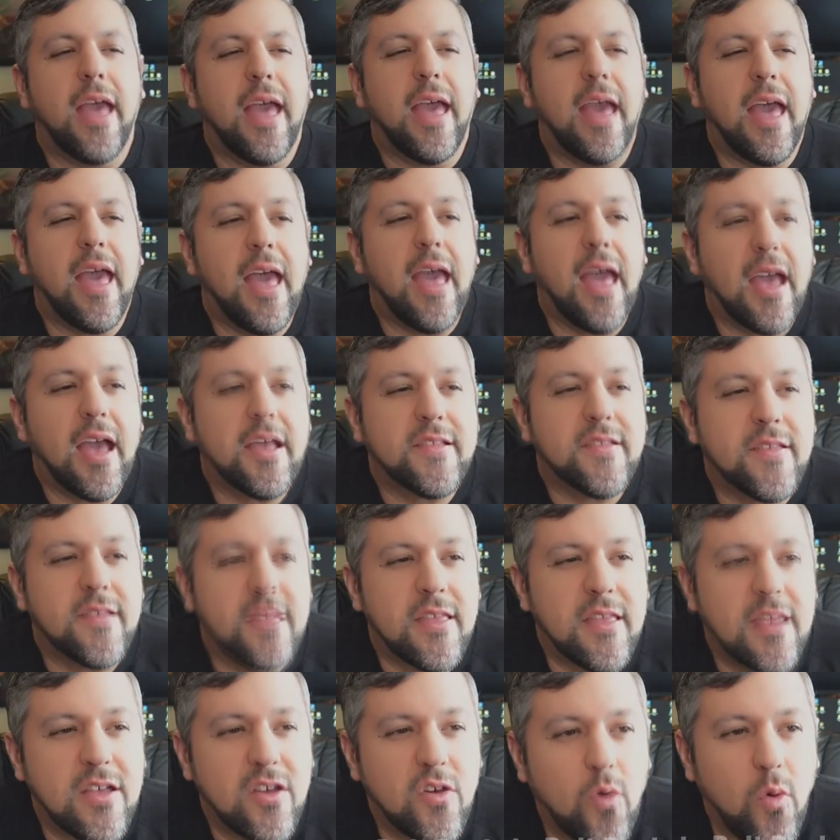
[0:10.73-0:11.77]

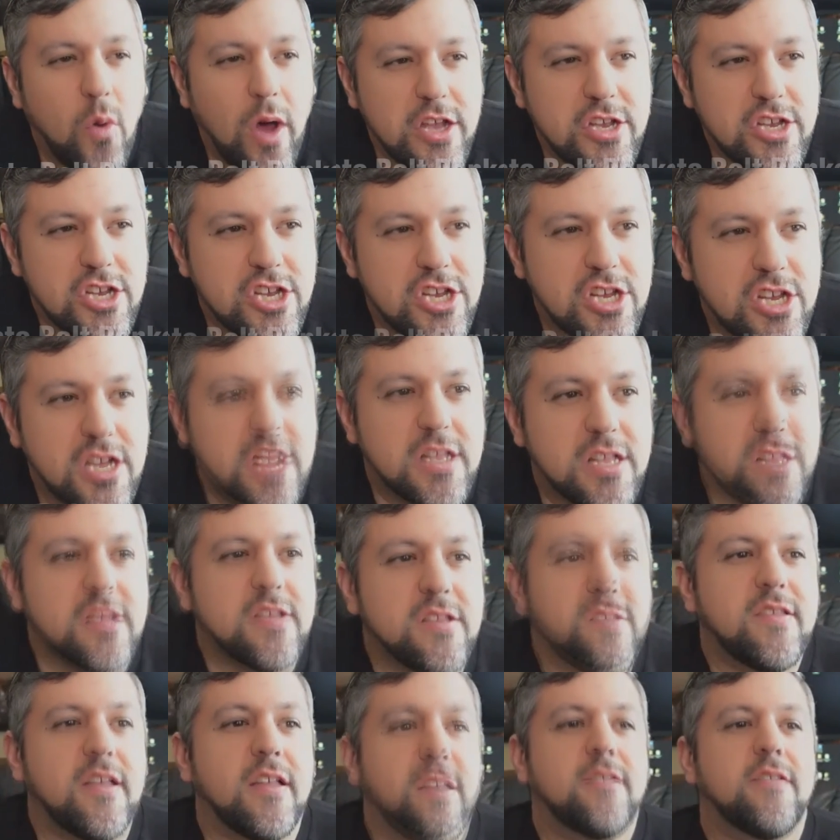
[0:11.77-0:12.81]
Excellent question.
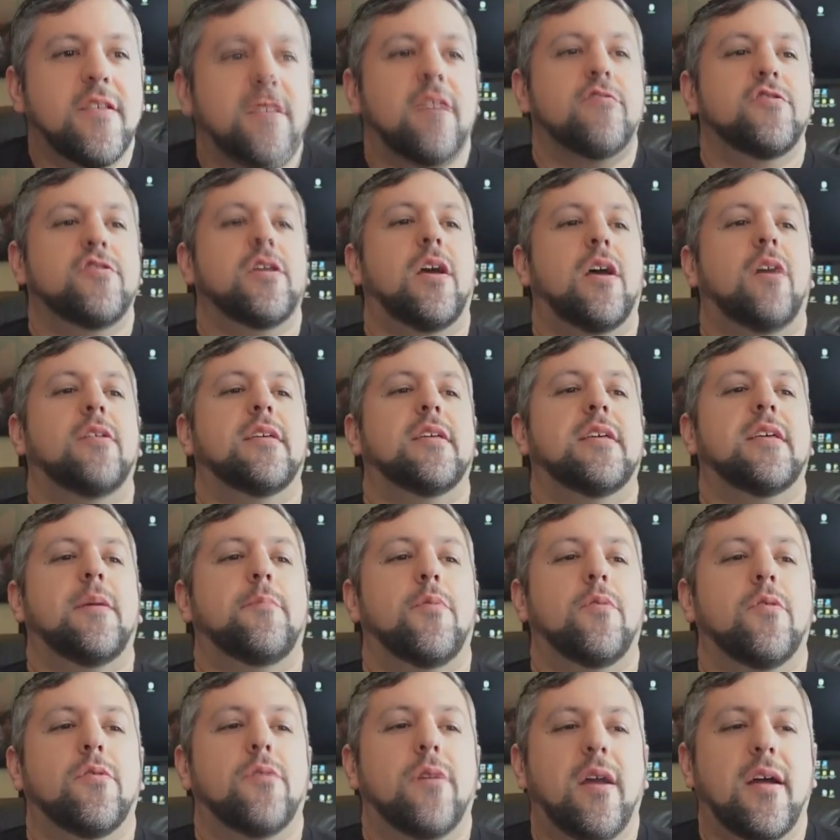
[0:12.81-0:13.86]
Sensei of Shaolin
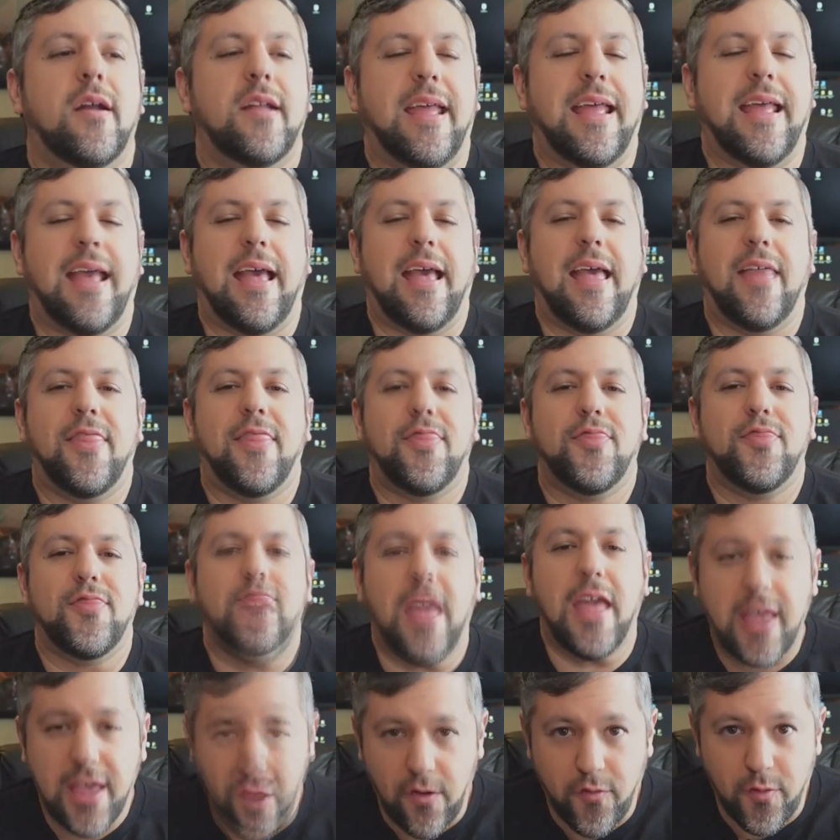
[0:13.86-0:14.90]
Kempo Karate,
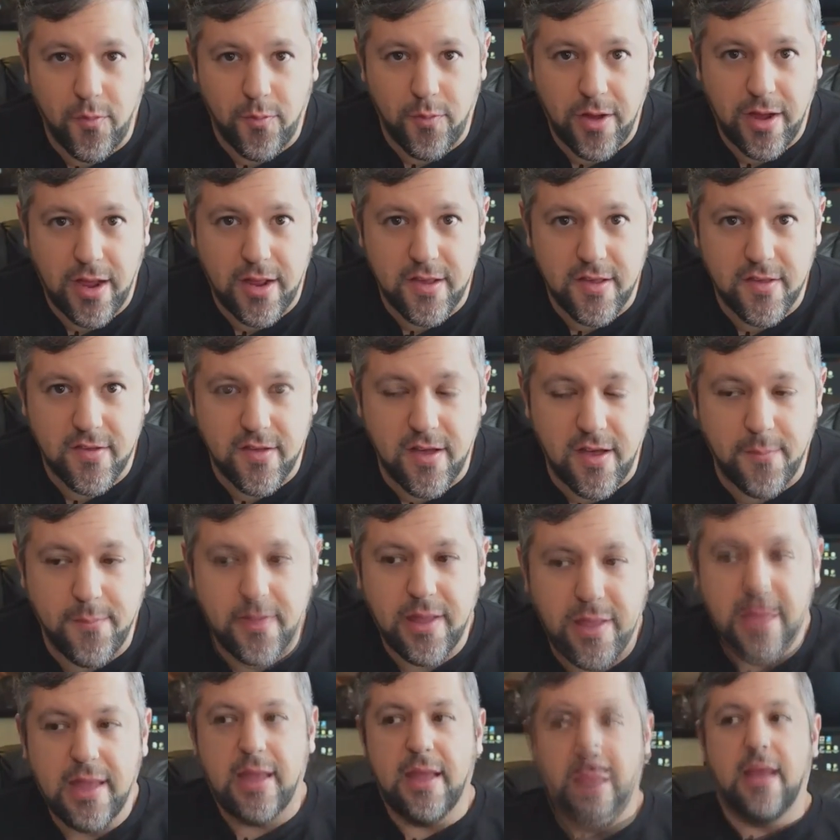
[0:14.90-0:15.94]
thank you for bringing this up.
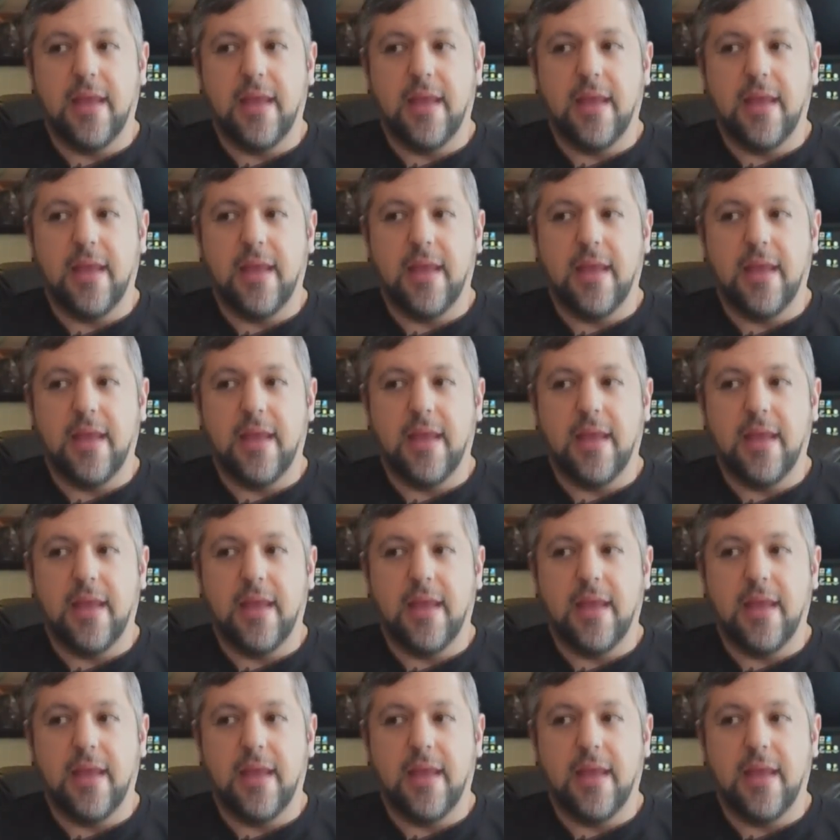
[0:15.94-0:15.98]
